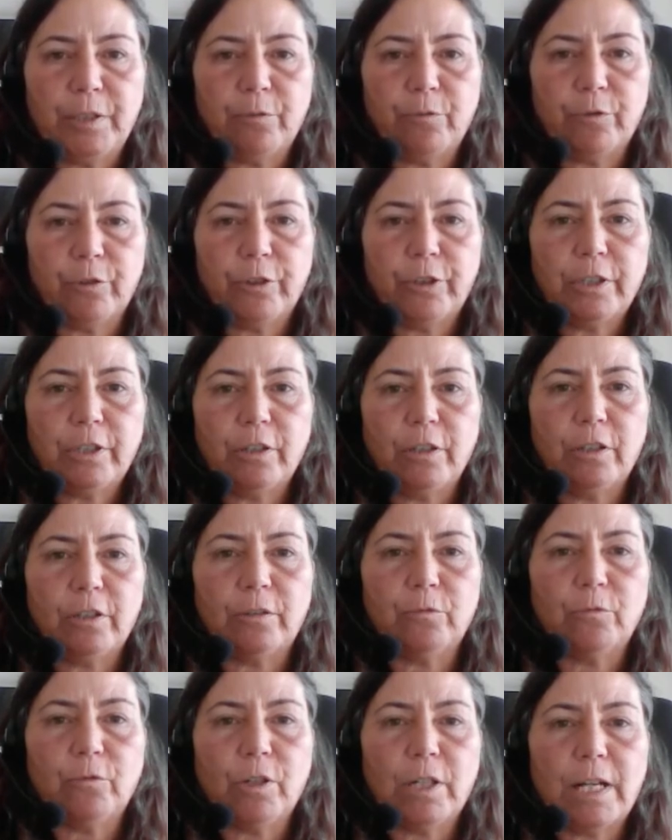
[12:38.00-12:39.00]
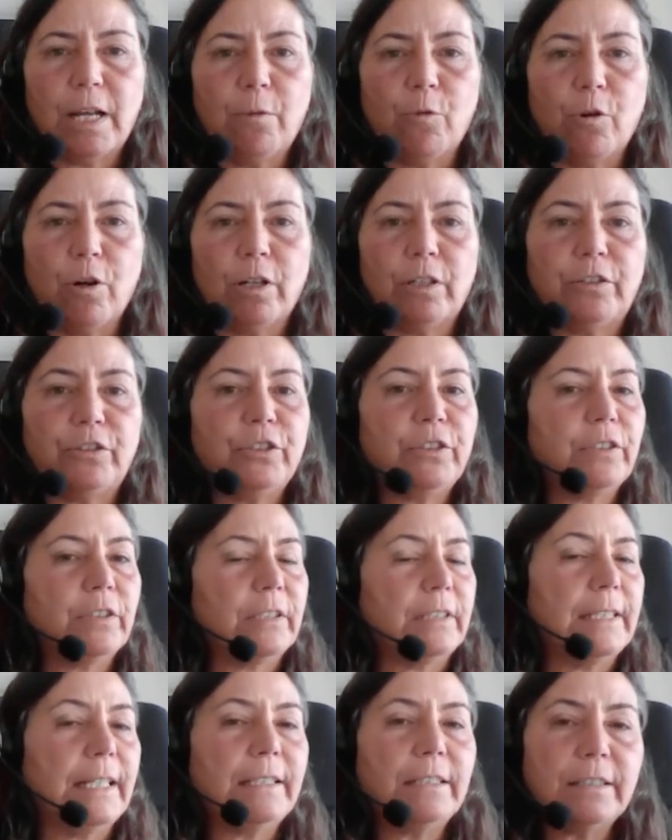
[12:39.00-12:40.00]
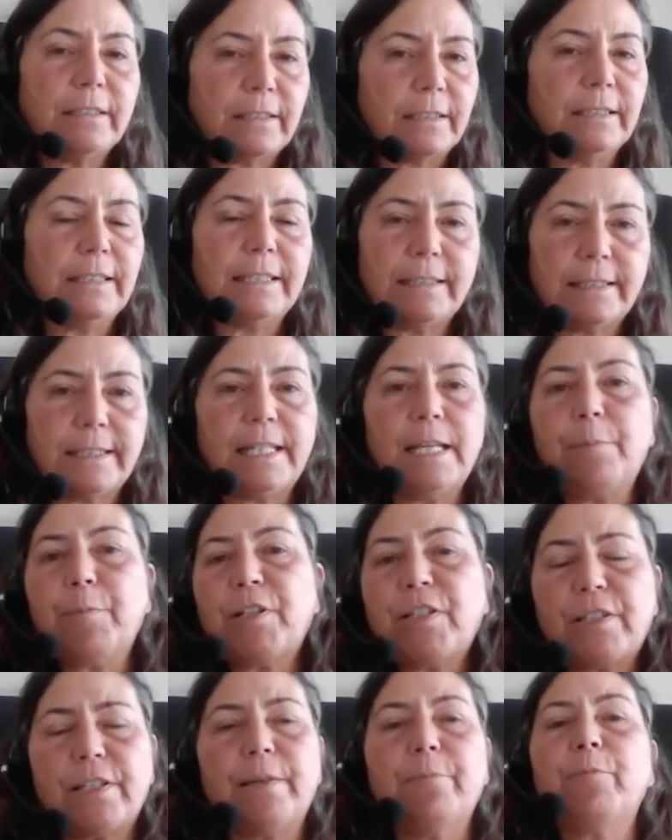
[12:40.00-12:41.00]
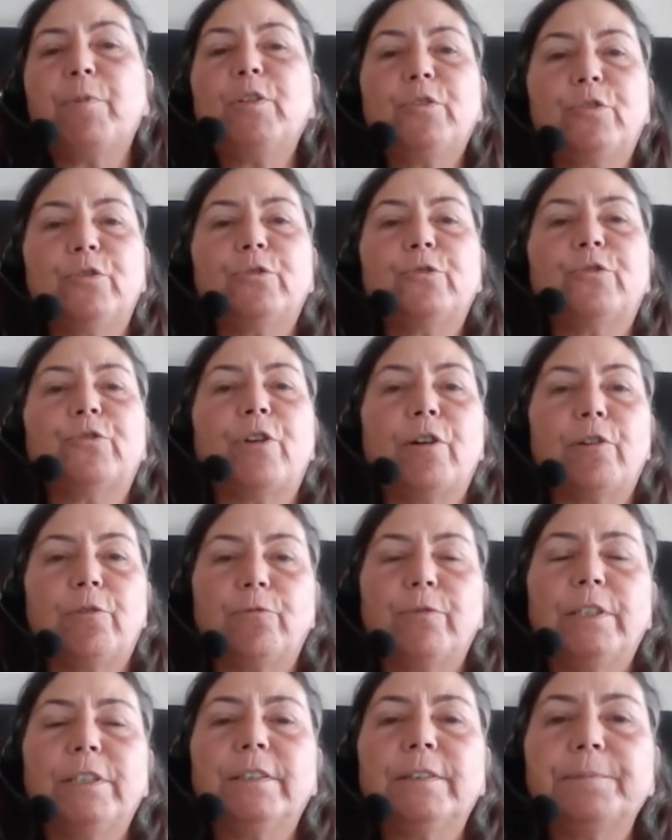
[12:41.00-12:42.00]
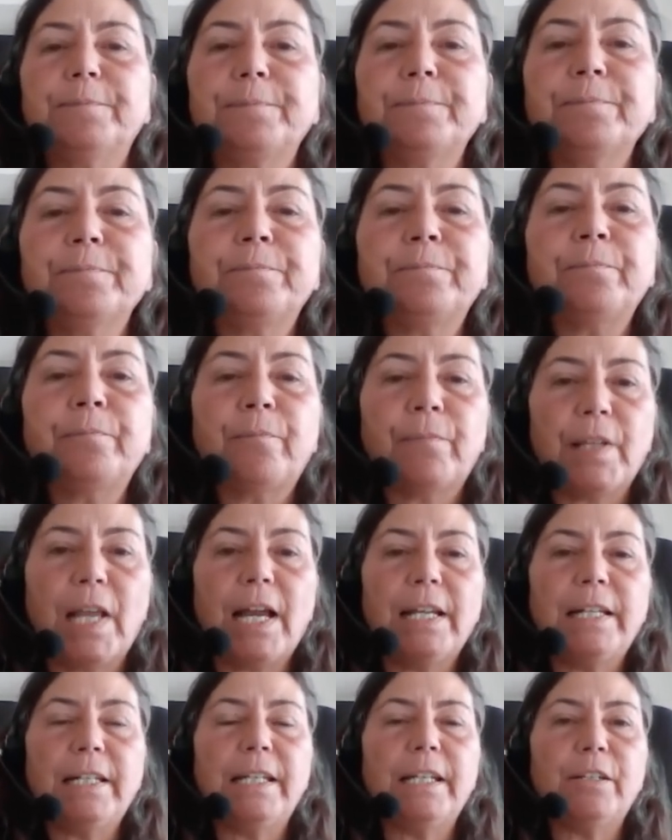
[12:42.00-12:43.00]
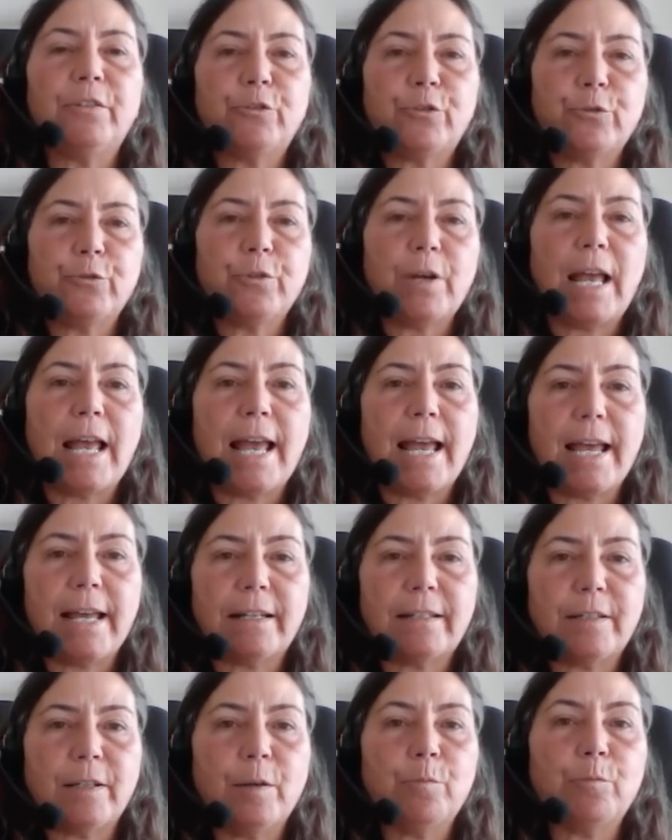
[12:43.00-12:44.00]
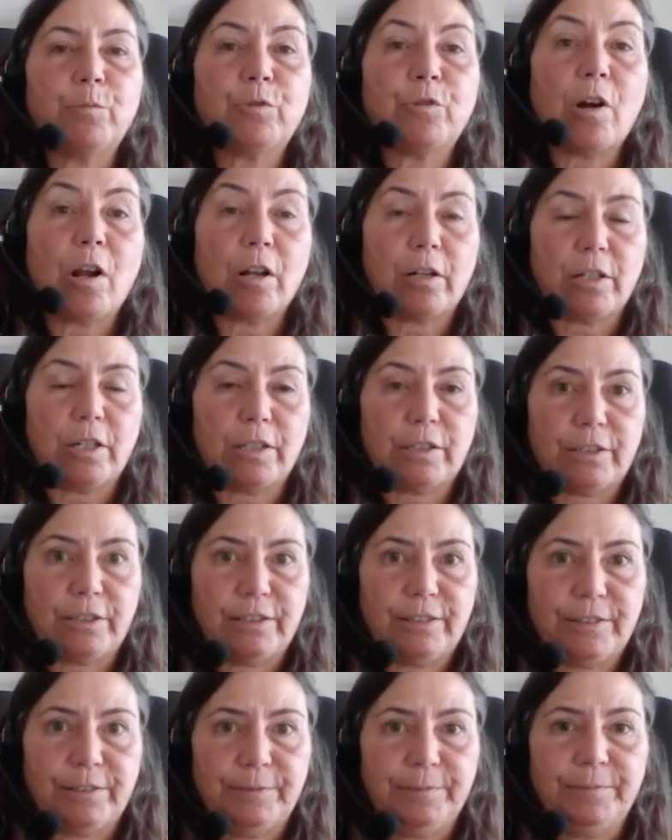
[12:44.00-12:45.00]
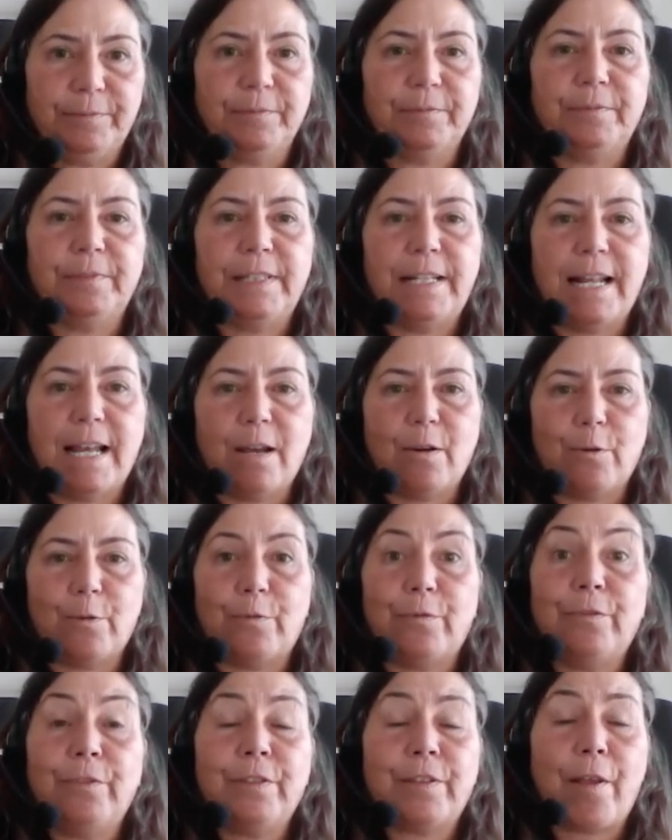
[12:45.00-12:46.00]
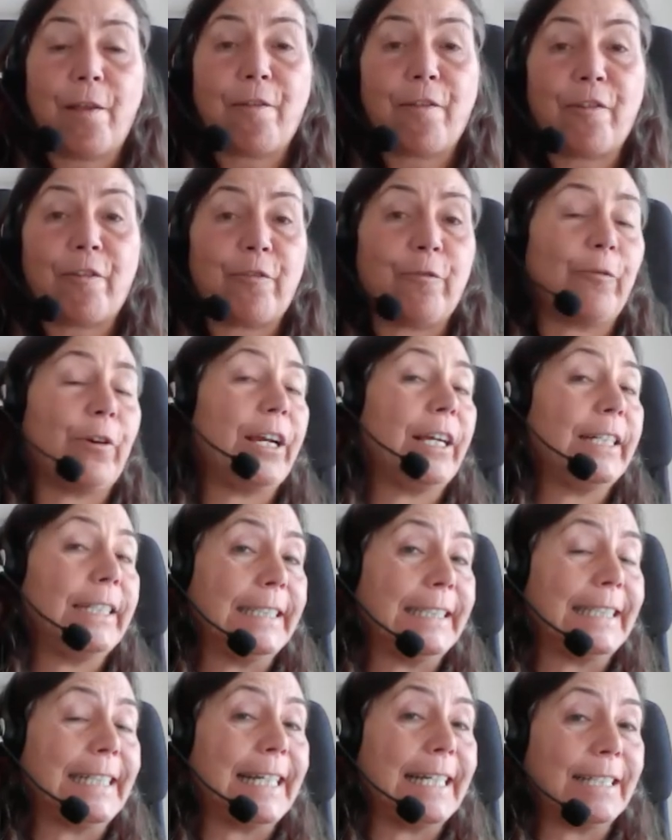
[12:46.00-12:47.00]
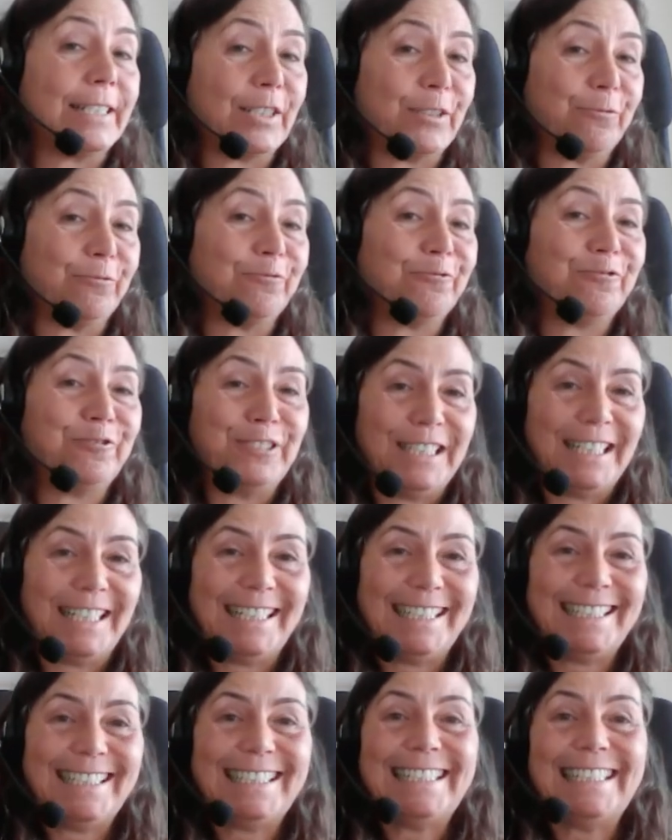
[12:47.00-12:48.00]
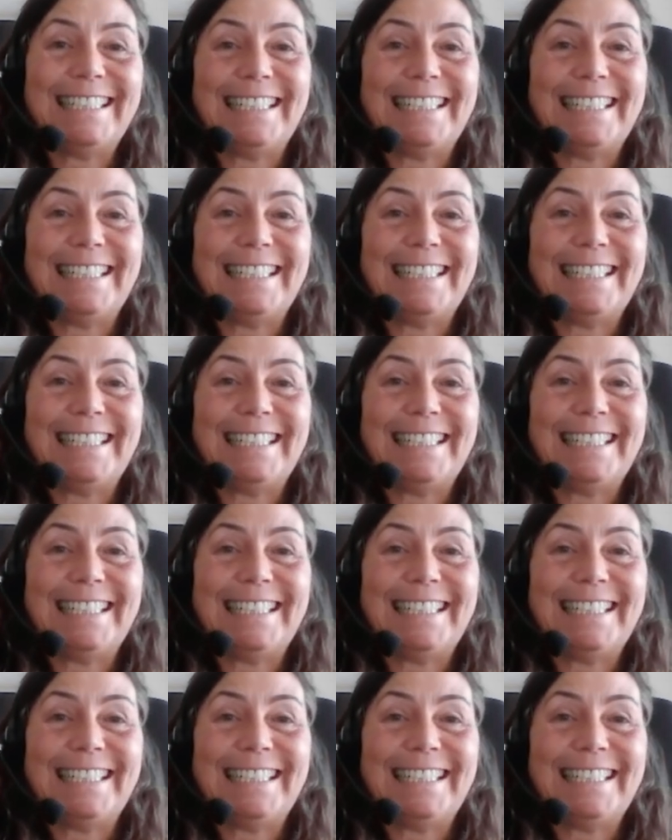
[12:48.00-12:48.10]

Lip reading: of work on what I want, just let's keep it simple to start with. I need to add products. Now, this is where it gets really